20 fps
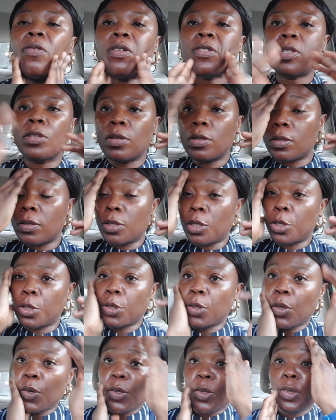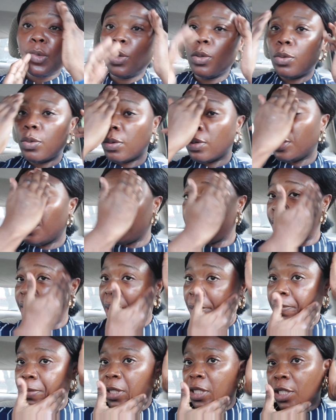we'll also show you a
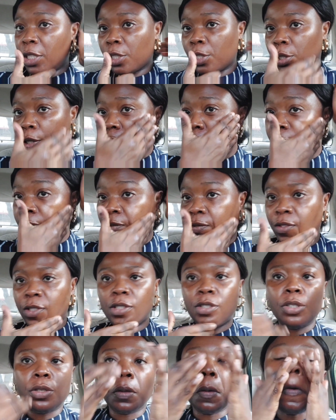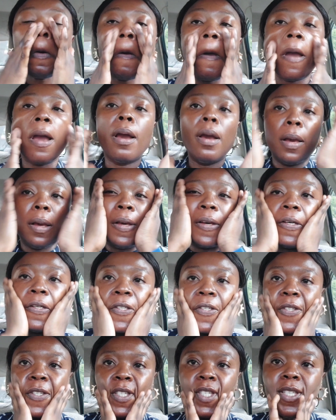reapplication video
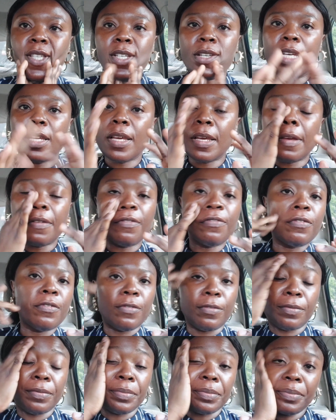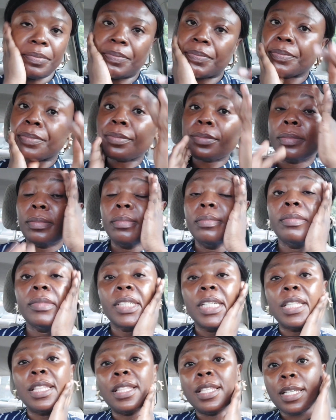to see if
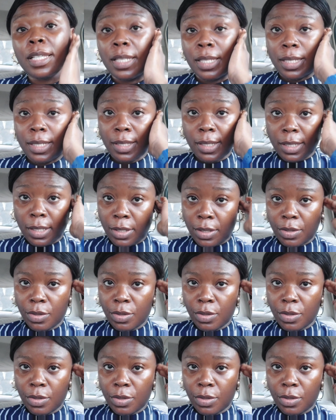this,